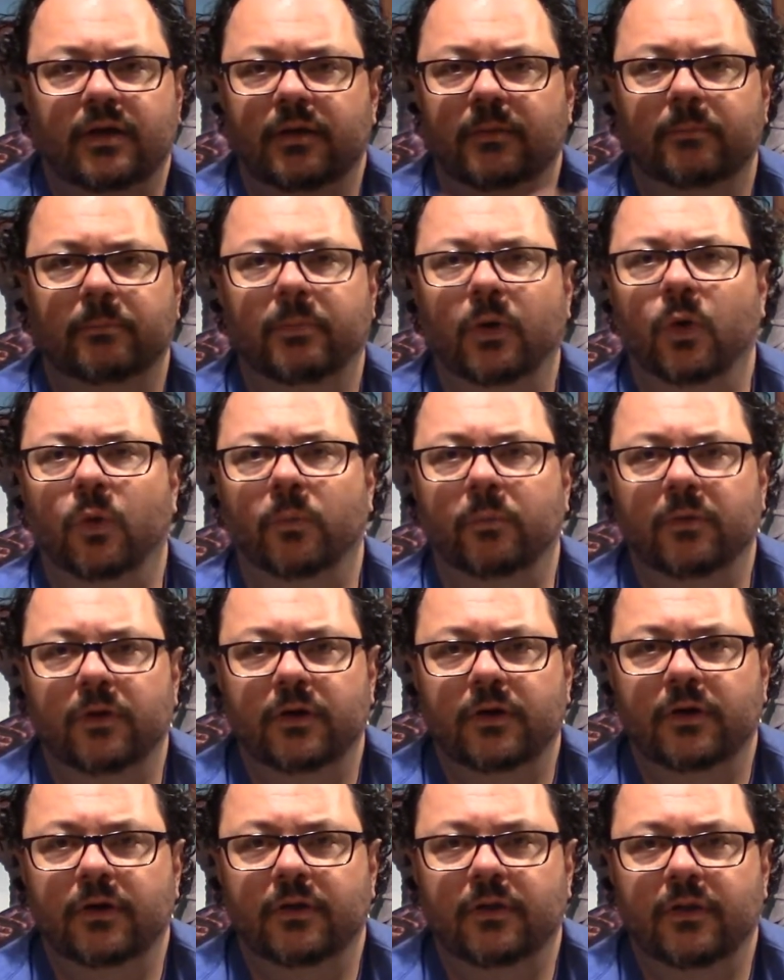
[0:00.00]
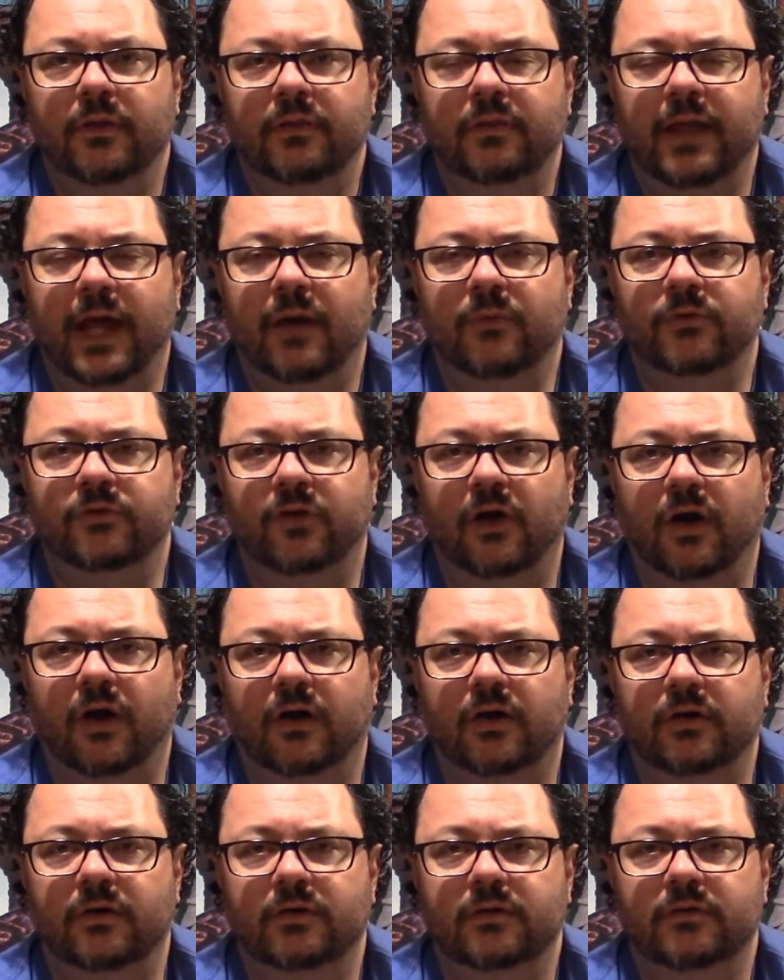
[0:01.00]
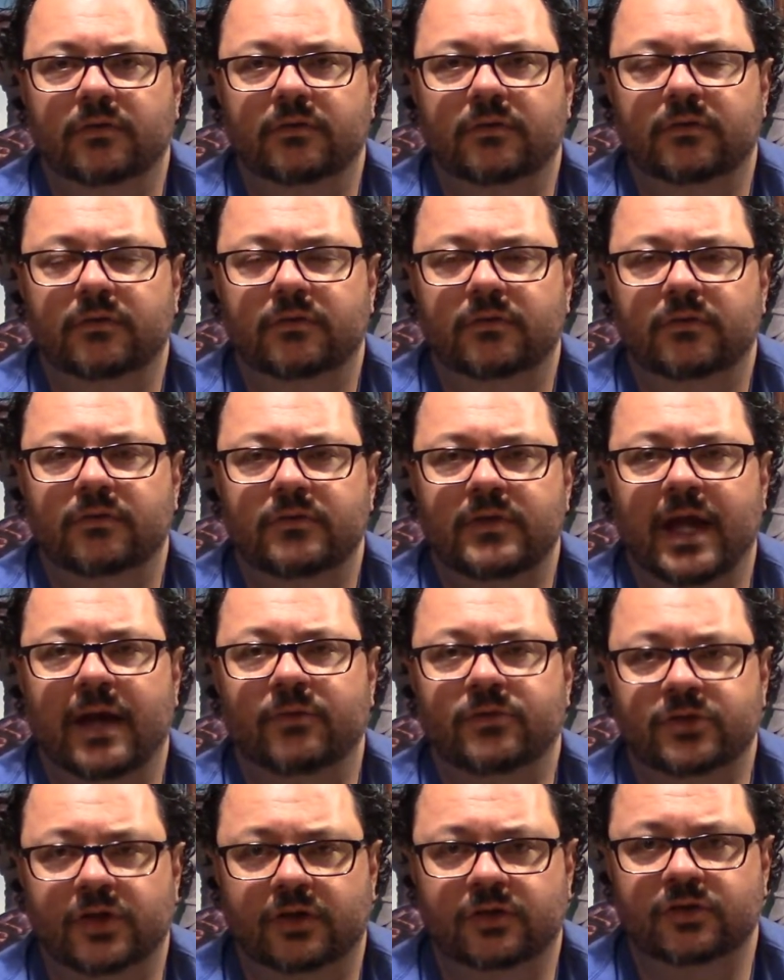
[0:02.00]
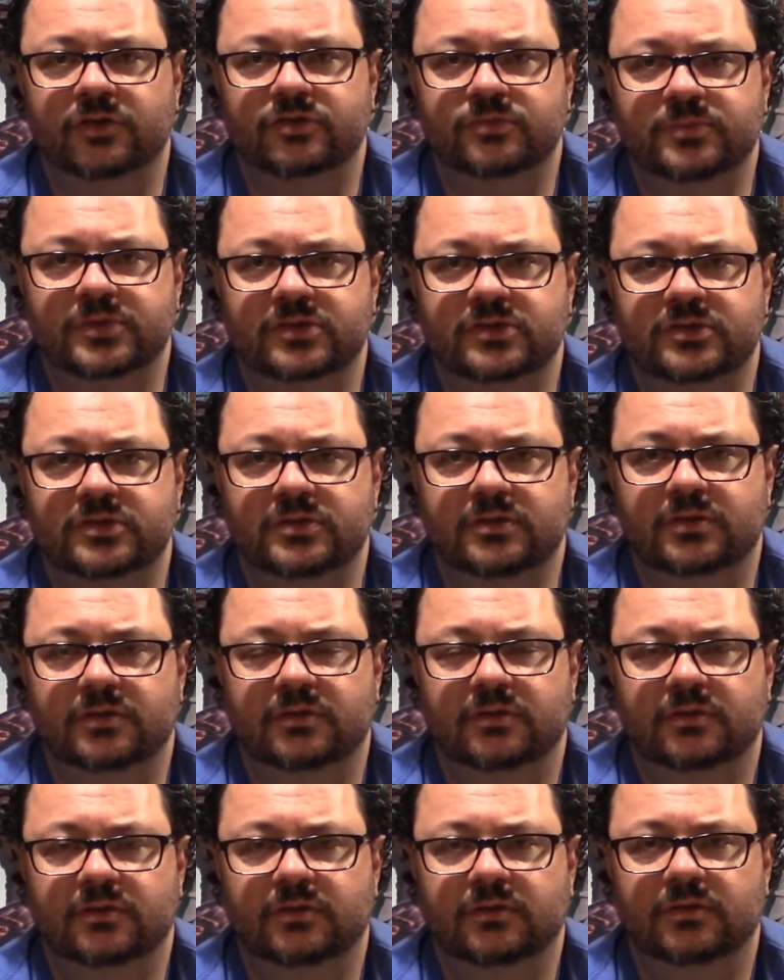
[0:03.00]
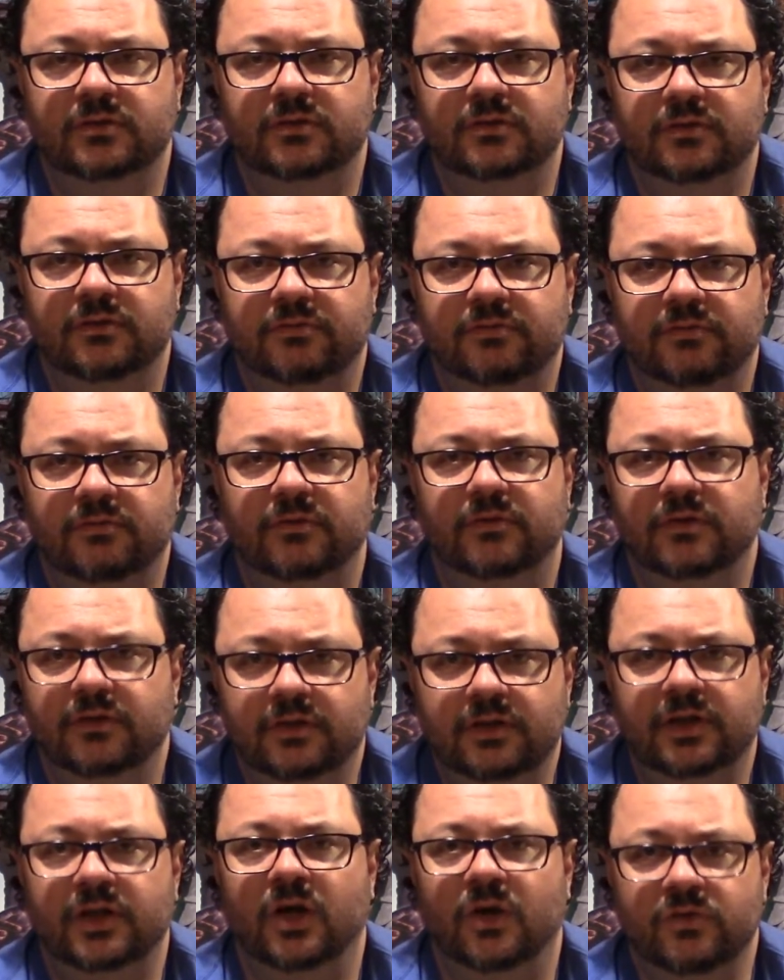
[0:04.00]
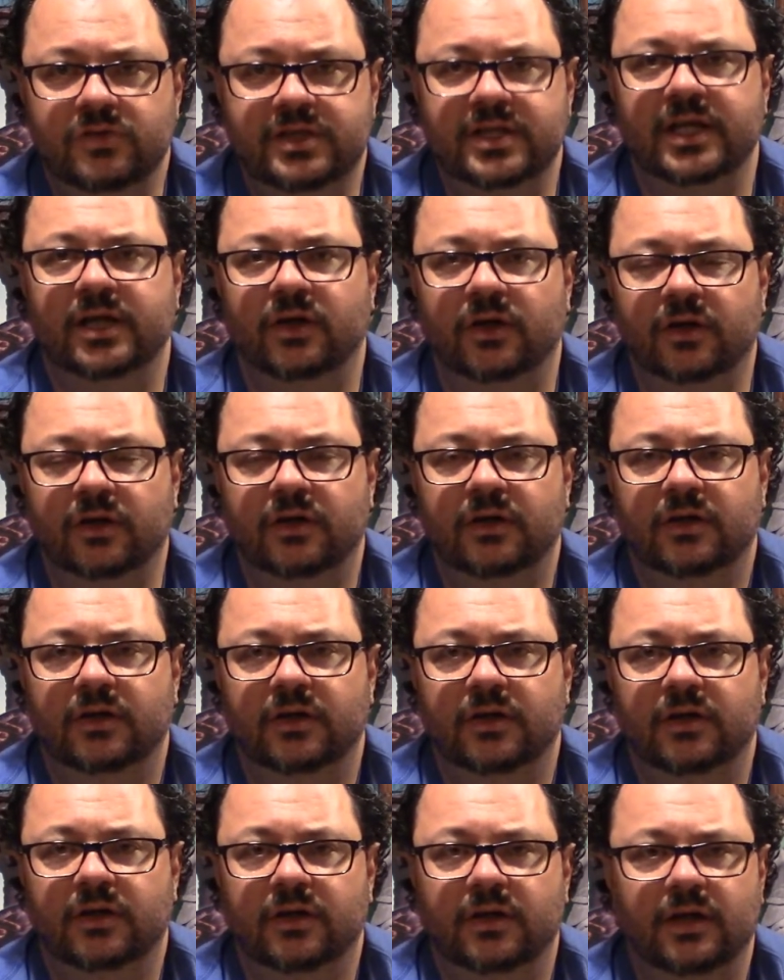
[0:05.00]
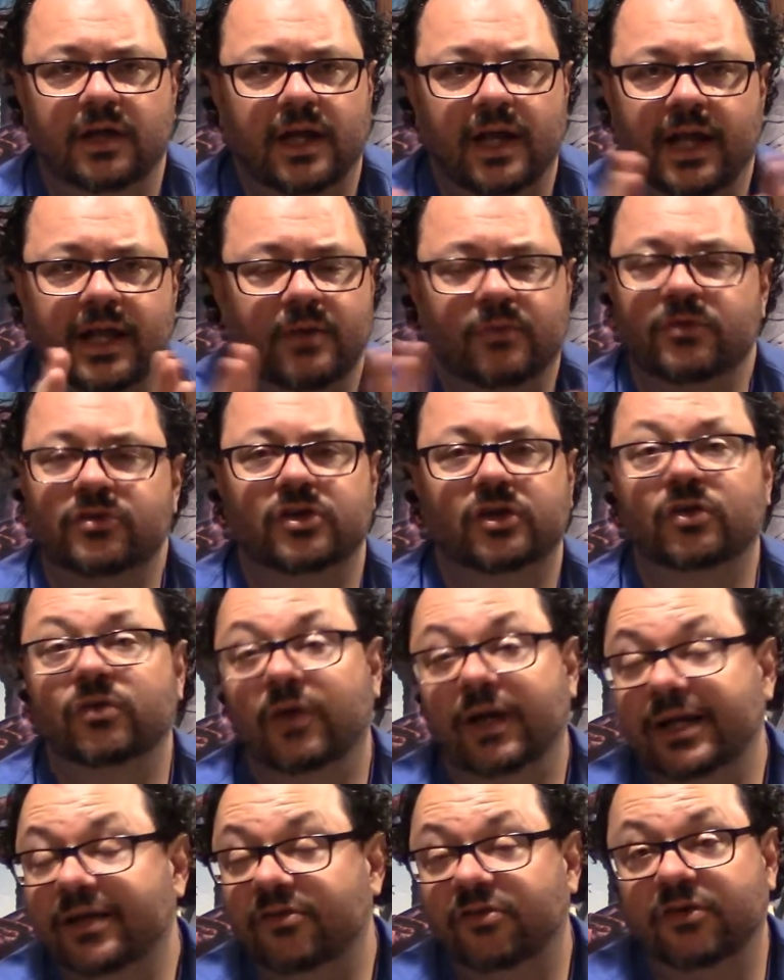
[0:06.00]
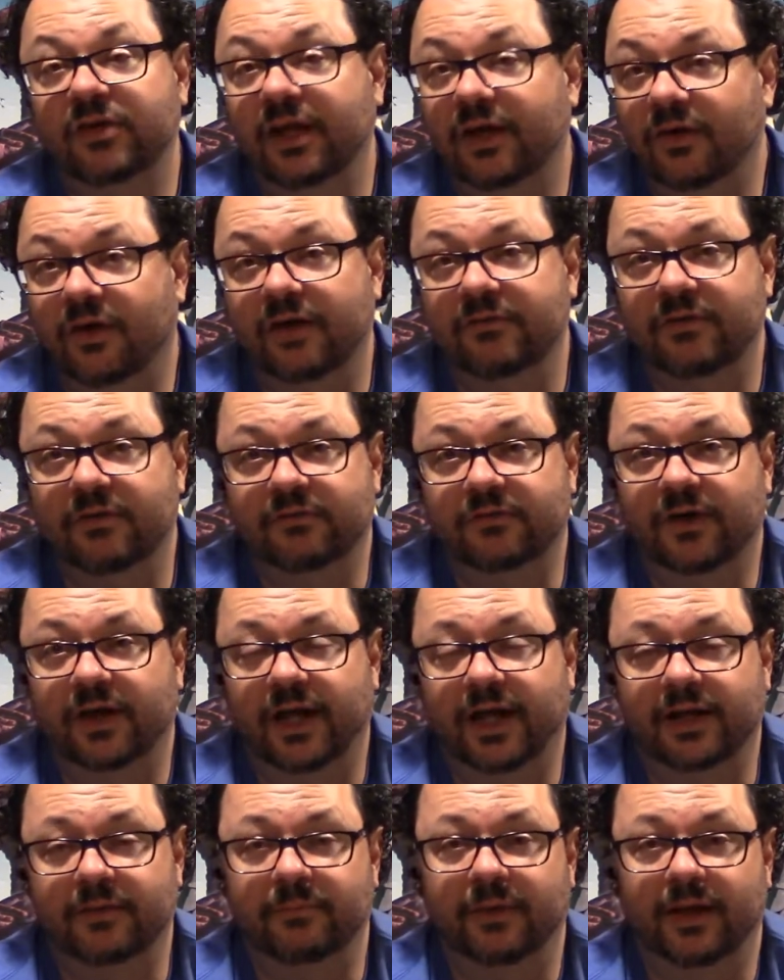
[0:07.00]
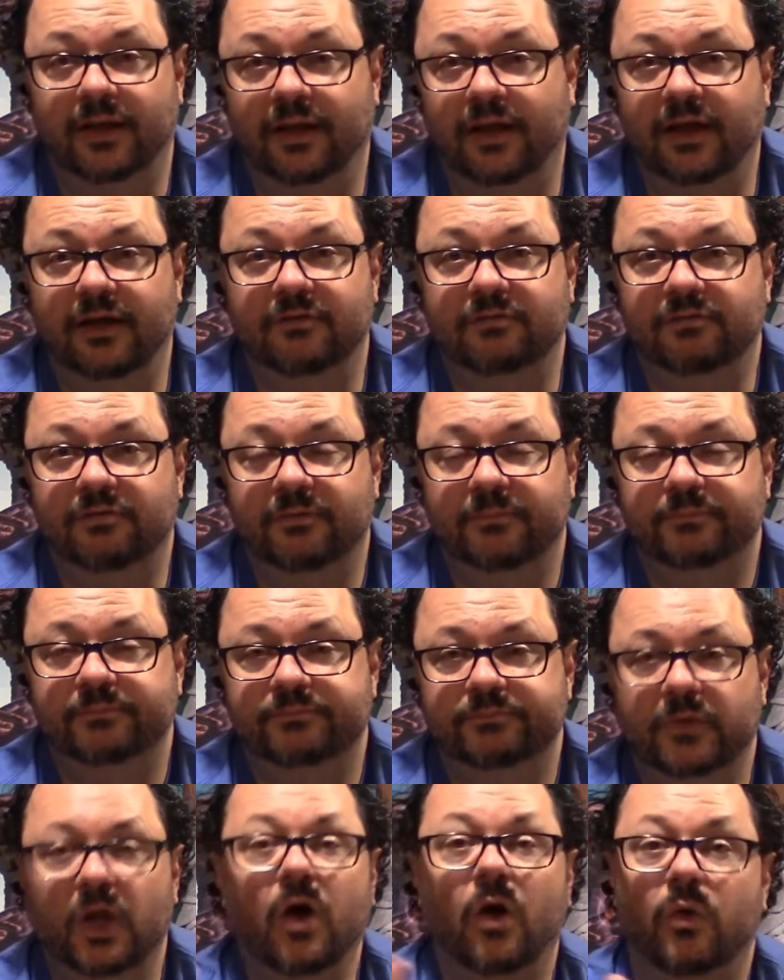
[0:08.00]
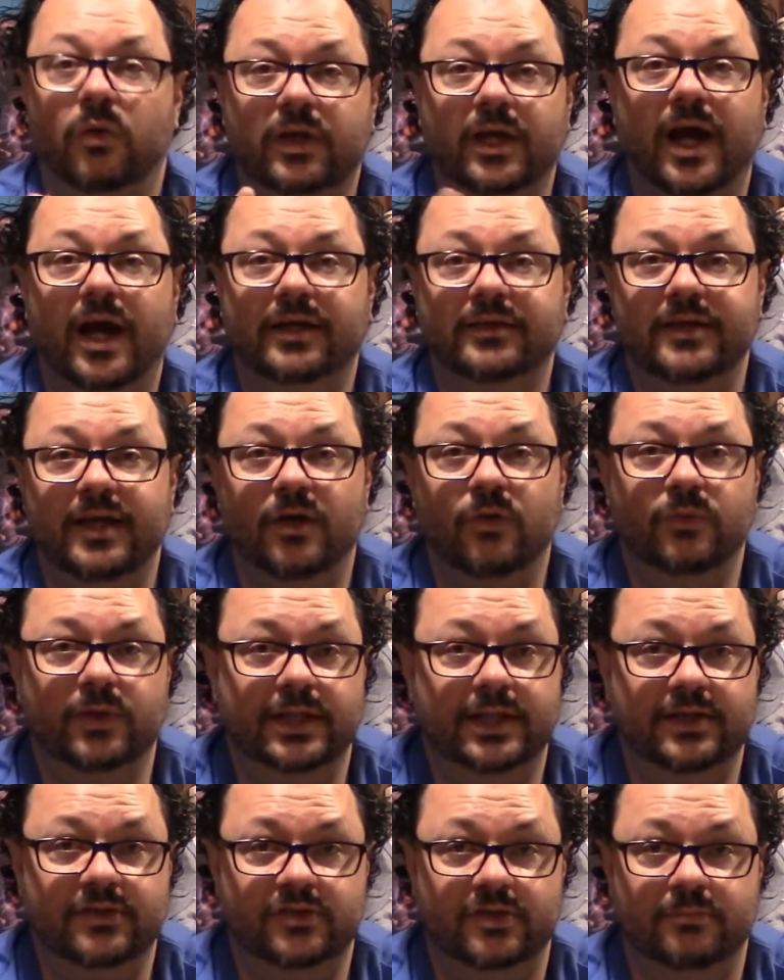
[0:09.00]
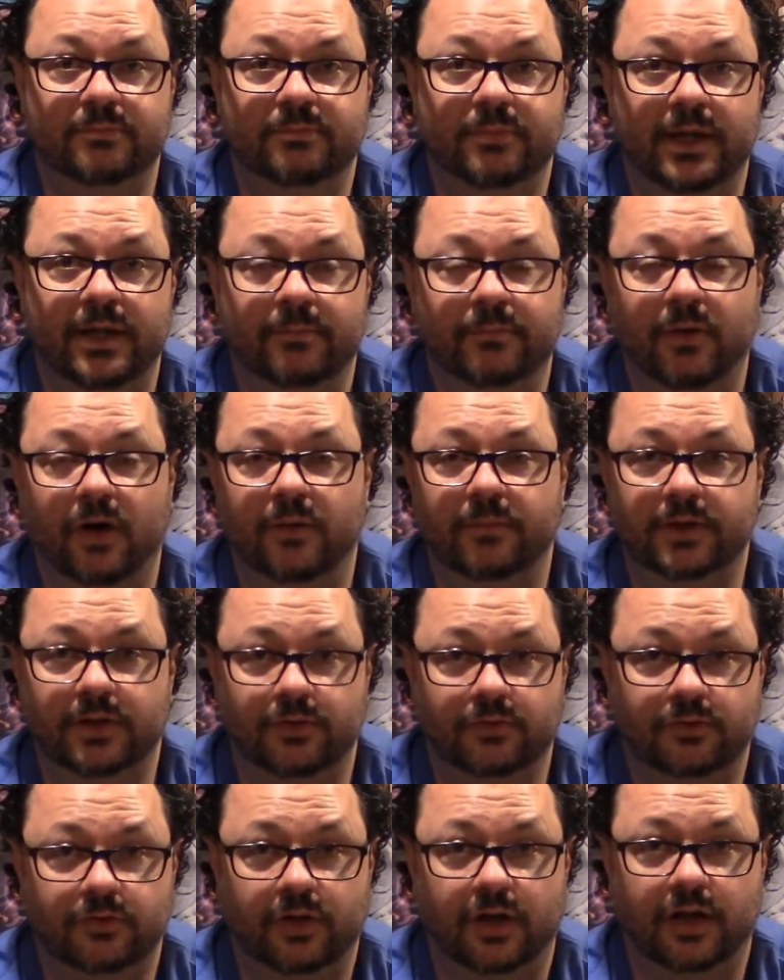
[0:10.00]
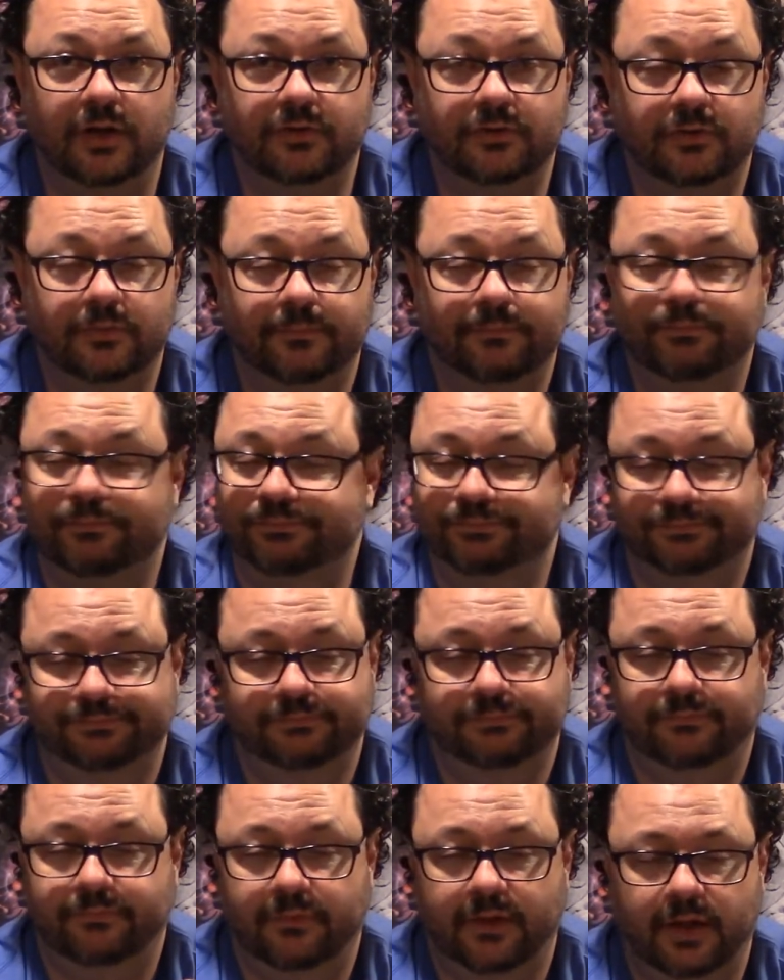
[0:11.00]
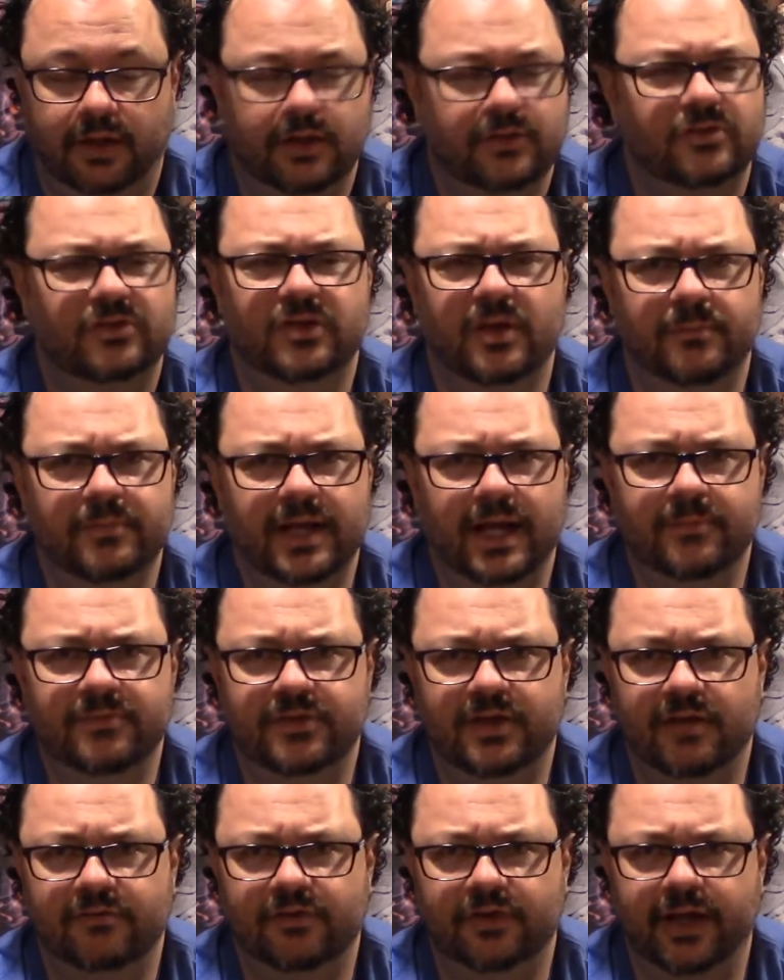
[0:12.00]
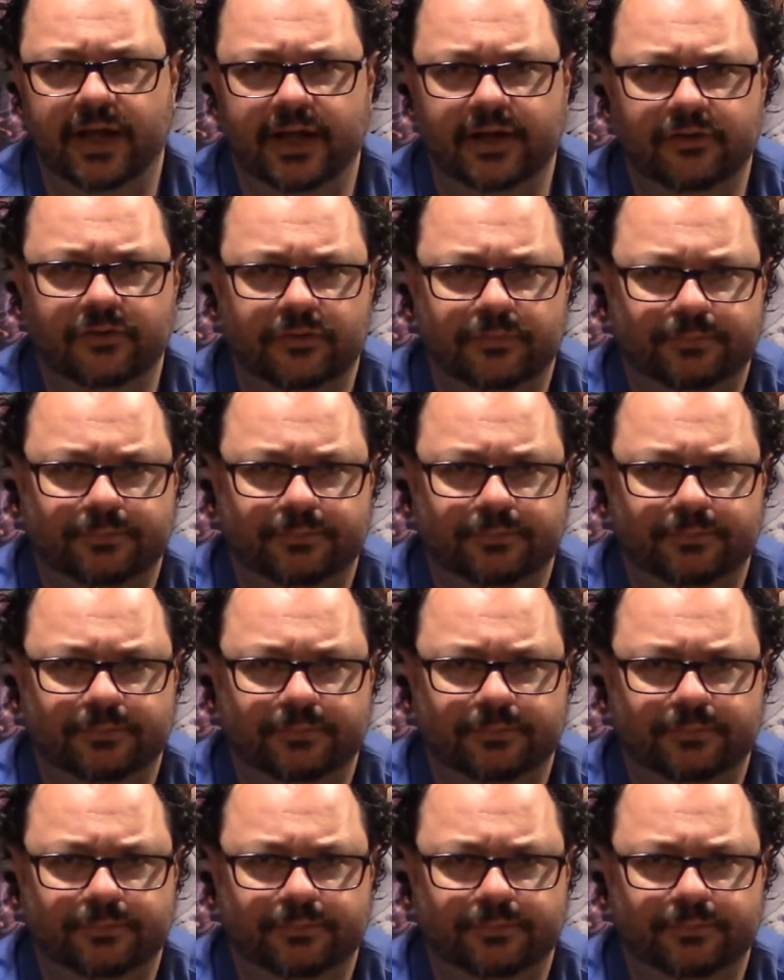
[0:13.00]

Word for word: Boom. That was our that was our Christmas you know, dinner. And it was the greatest dinner I've ever had in my life. Oh, cocktail weenies and, and barbecue sauce. Sometimes deviled eggs.